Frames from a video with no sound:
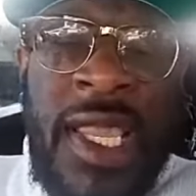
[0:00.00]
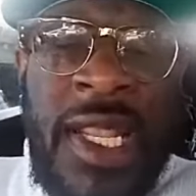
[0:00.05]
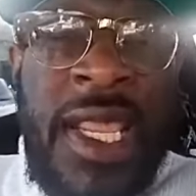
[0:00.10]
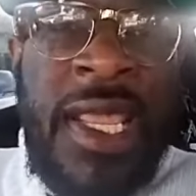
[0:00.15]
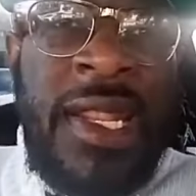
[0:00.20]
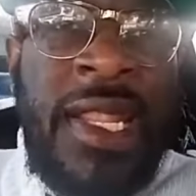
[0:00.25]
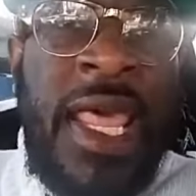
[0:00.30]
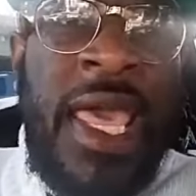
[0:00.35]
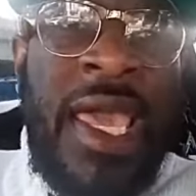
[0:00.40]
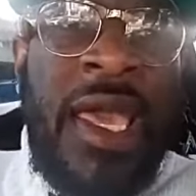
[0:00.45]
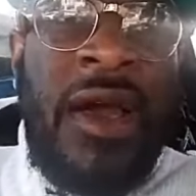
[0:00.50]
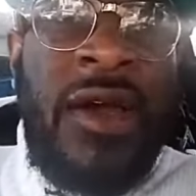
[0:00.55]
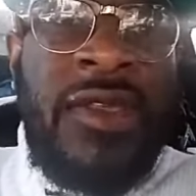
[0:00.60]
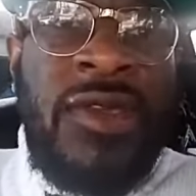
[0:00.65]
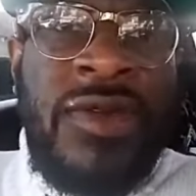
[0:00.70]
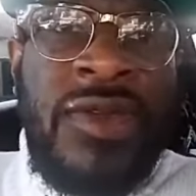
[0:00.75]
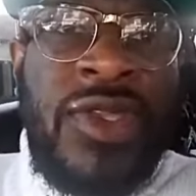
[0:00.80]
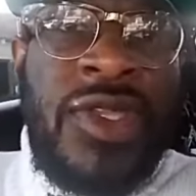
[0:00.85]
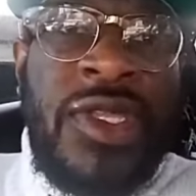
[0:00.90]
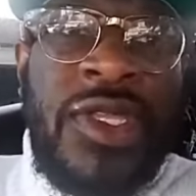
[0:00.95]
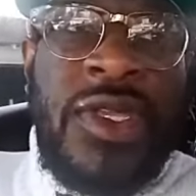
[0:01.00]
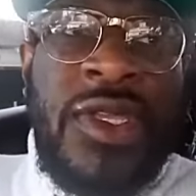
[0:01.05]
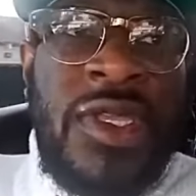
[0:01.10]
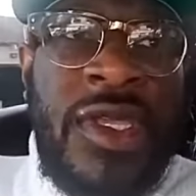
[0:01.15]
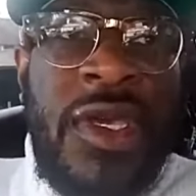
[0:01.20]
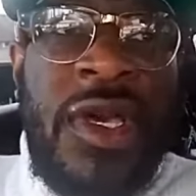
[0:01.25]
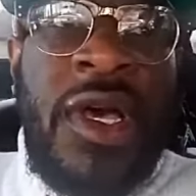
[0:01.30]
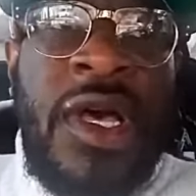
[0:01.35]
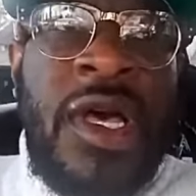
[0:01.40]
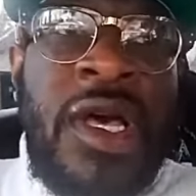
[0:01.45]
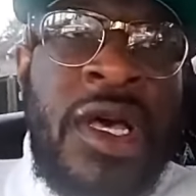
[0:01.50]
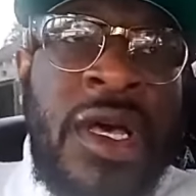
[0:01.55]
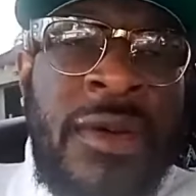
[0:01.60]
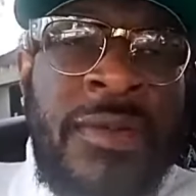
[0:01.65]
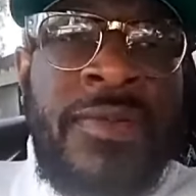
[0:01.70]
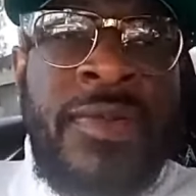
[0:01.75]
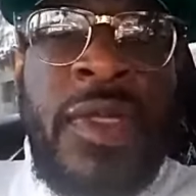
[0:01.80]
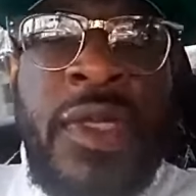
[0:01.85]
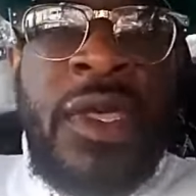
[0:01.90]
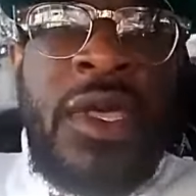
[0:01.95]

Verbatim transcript: and they're like, "Oh, you, um,